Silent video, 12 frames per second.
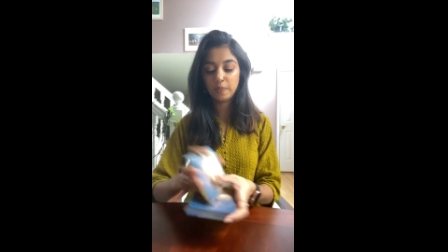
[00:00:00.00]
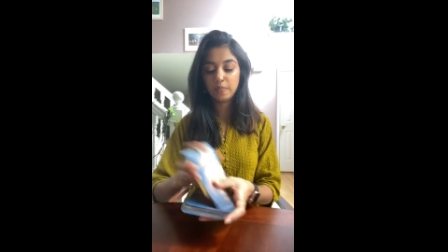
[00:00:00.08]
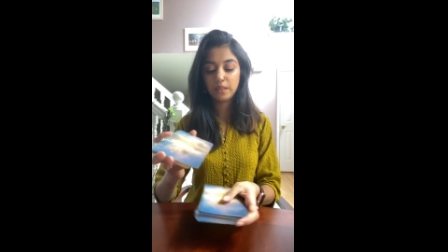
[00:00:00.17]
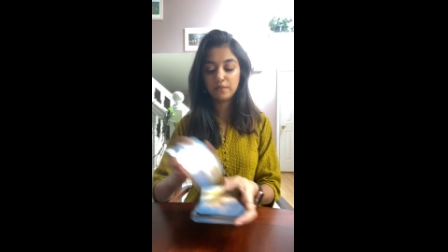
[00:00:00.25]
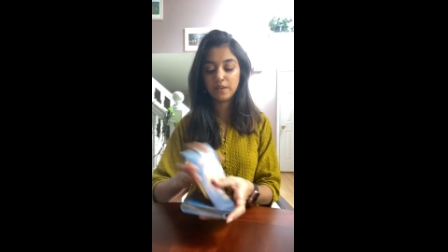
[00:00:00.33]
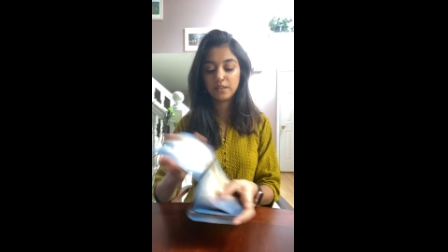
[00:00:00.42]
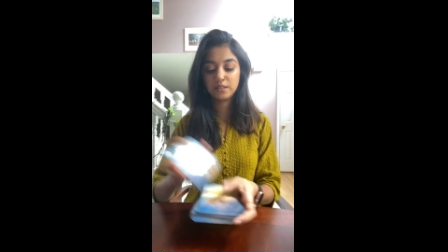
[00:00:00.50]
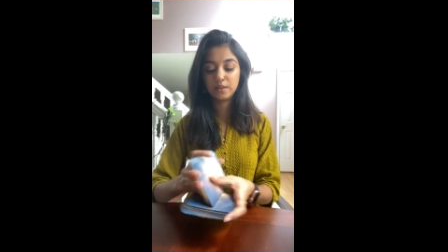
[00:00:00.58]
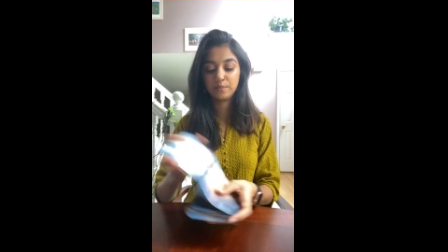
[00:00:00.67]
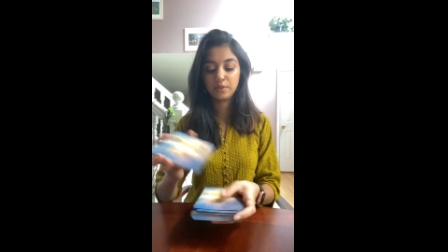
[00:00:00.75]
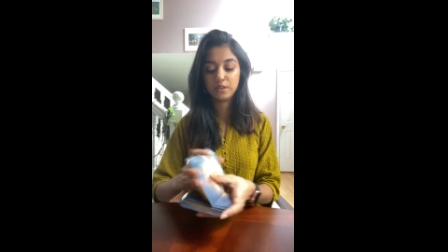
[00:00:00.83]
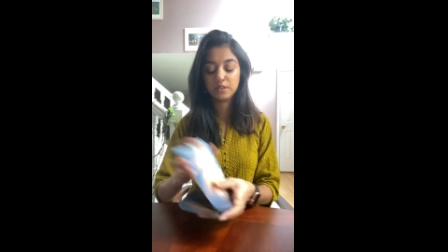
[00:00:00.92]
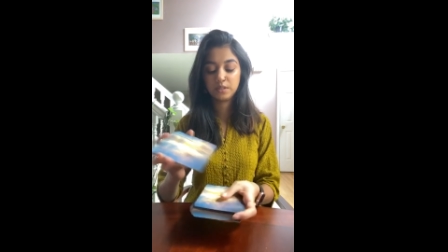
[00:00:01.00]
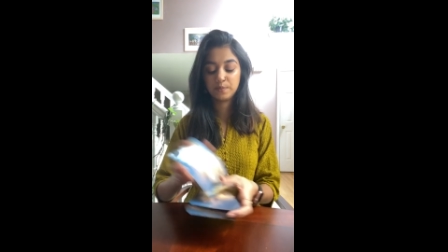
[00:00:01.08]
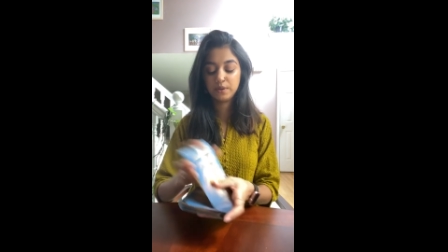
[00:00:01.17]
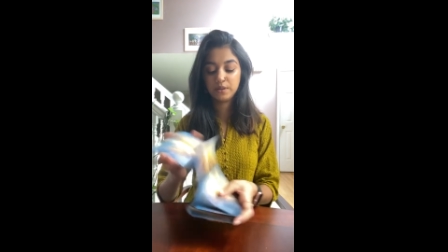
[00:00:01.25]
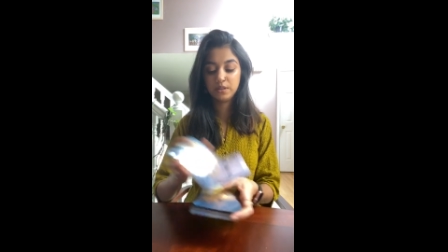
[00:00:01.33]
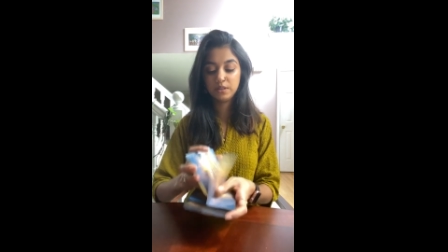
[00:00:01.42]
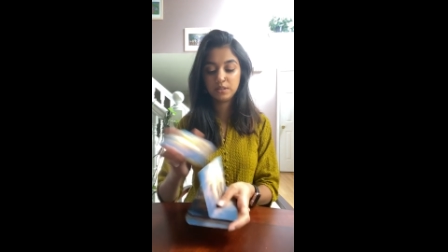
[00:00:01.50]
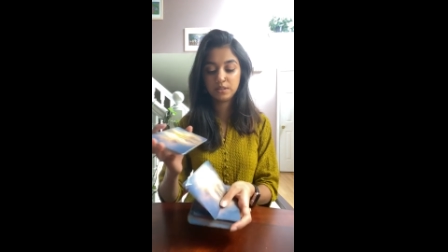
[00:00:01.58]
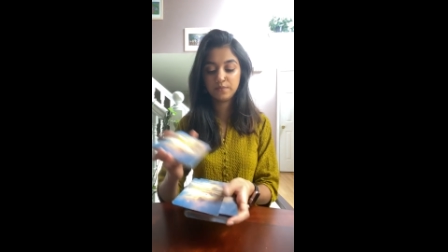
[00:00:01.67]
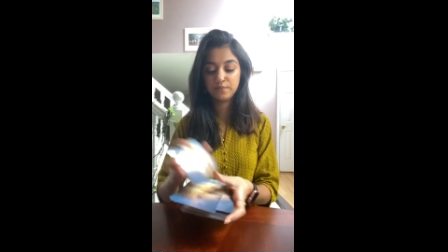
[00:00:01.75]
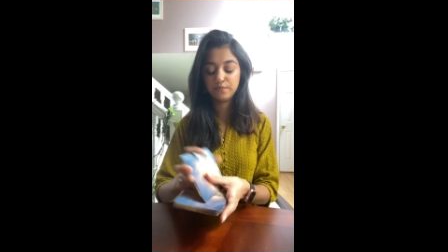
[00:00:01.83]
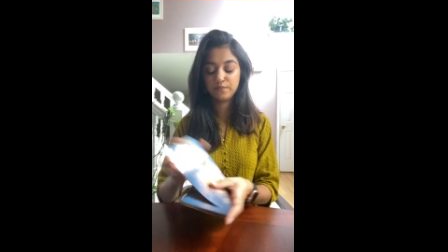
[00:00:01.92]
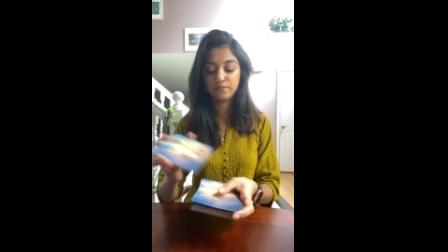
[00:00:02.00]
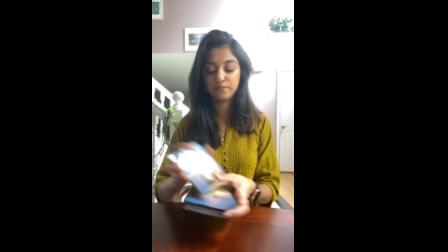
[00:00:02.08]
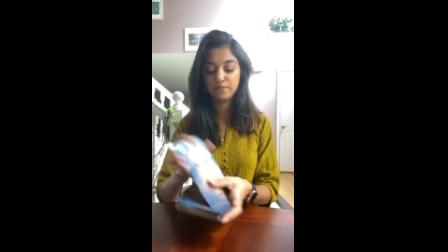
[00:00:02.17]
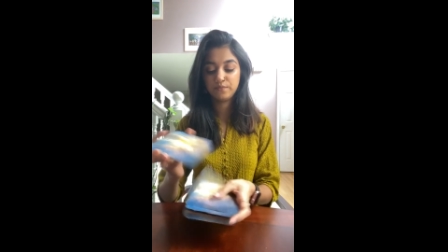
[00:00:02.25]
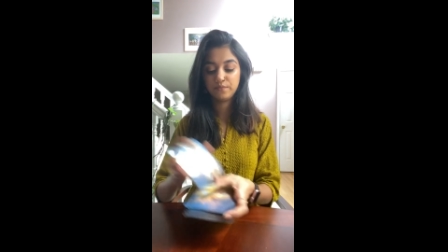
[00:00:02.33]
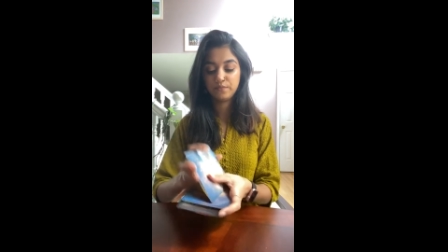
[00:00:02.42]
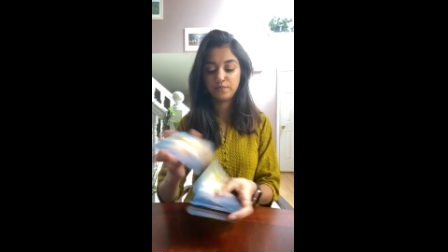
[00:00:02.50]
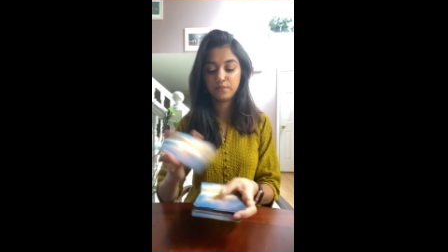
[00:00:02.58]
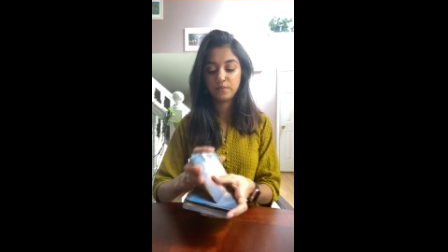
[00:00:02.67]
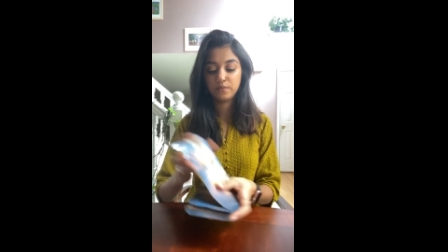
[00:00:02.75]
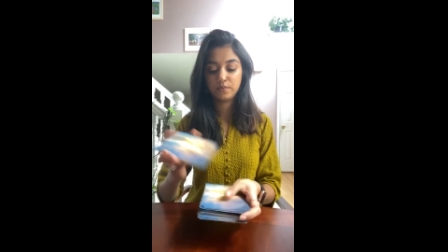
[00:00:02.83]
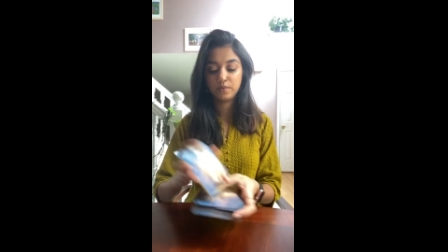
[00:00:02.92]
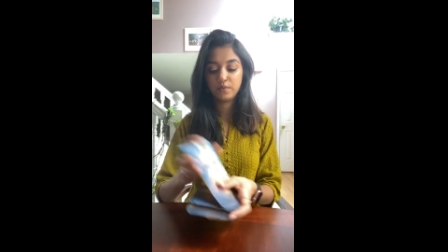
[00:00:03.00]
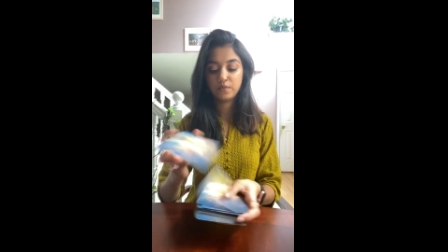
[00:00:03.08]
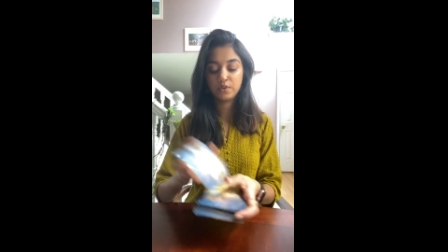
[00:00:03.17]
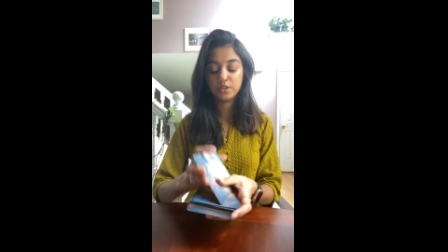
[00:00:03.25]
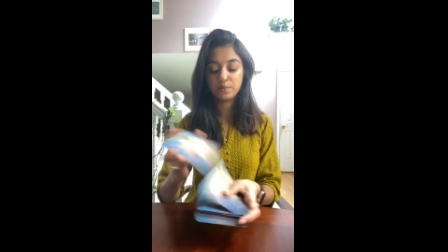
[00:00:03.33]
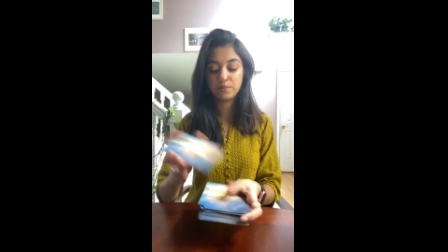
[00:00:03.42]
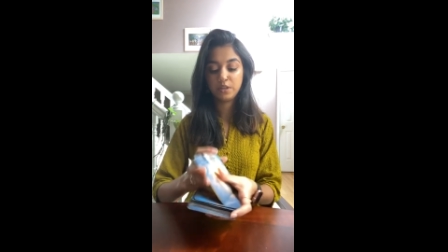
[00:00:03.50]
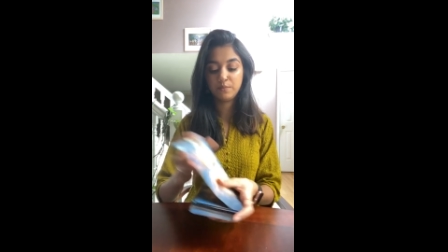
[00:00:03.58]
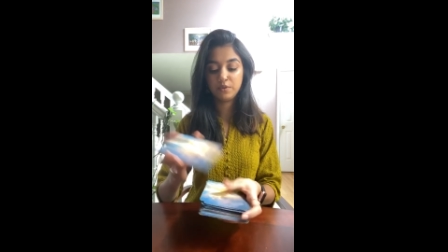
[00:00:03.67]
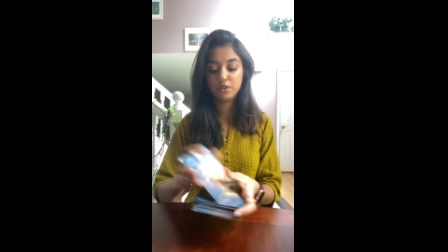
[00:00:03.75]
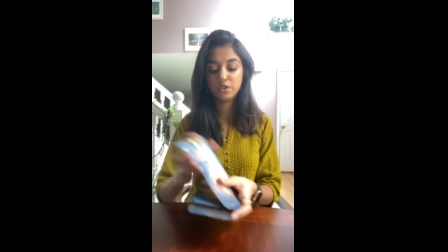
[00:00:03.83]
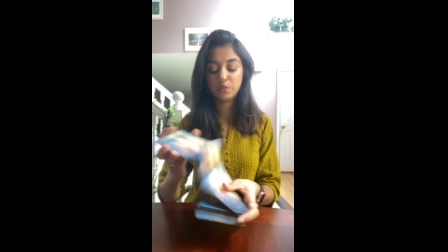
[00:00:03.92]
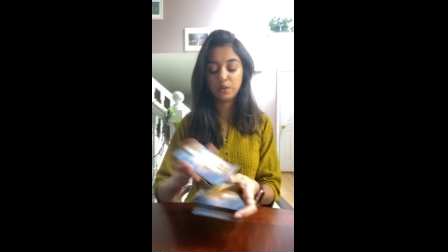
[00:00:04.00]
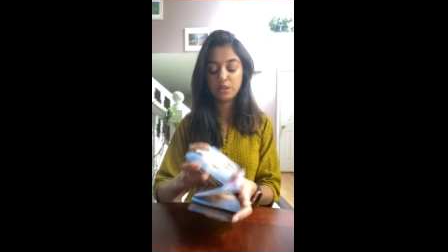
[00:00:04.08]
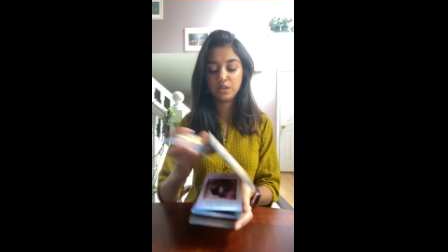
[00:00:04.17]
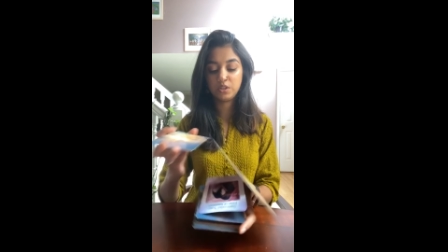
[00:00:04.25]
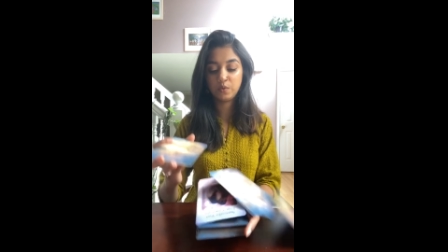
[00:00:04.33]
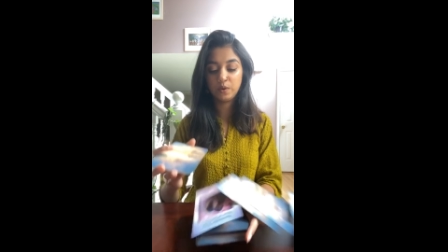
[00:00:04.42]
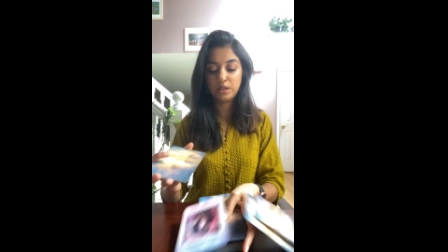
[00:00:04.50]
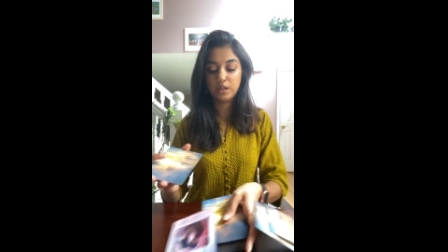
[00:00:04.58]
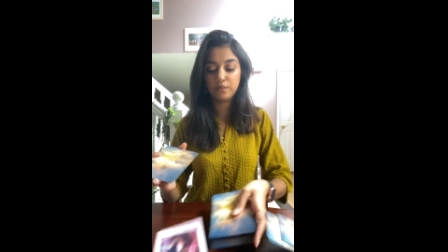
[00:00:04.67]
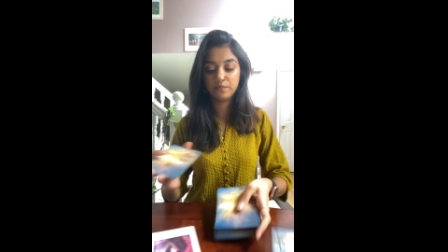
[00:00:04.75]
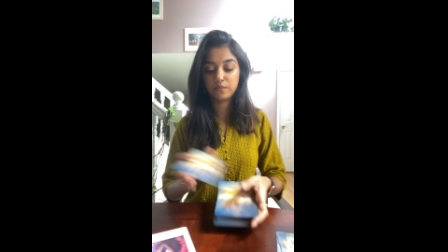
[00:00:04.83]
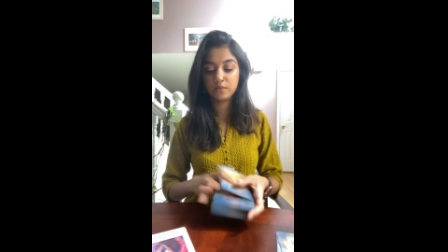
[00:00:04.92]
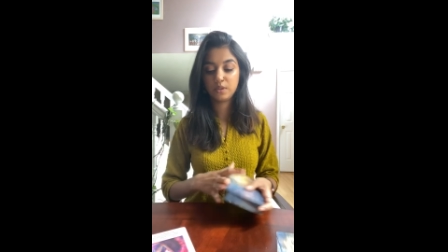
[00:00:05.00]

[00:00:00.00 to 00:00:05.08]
Face up, please, Spirit. For September 2020,